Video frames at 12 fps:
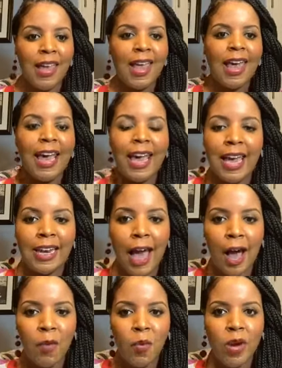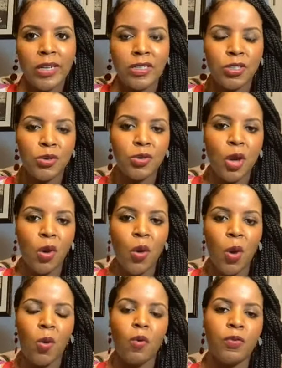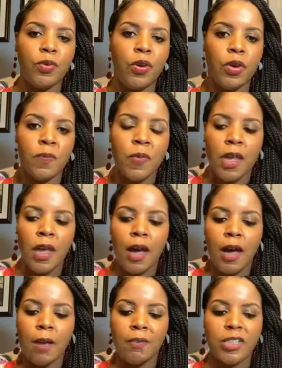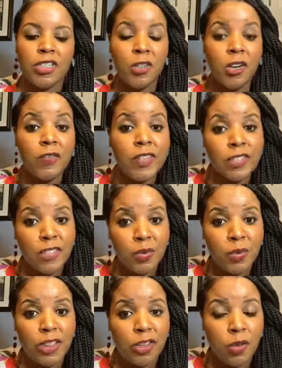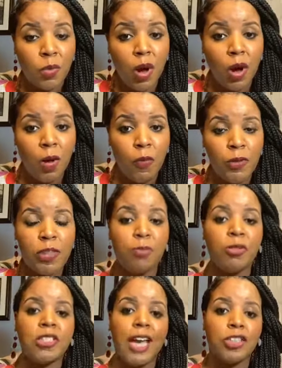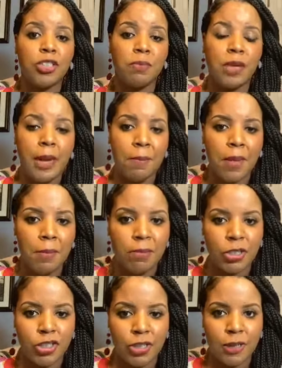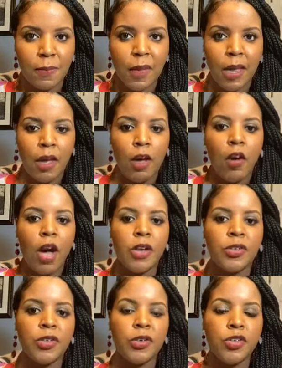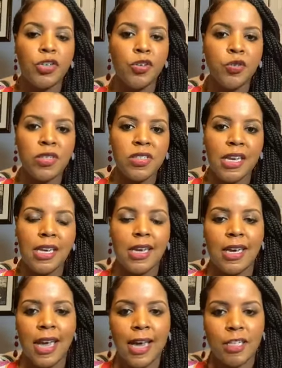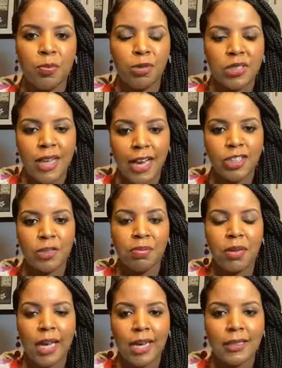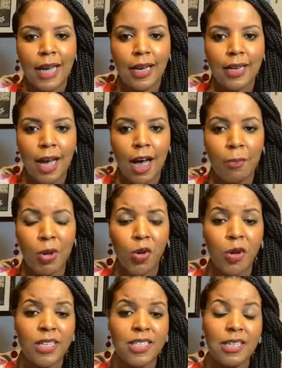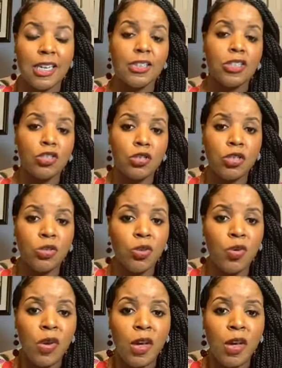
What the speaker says: and I want to go over the services with you all for the Protection Plan membership. Under UCESprotectionplan.com, you're going to see a slew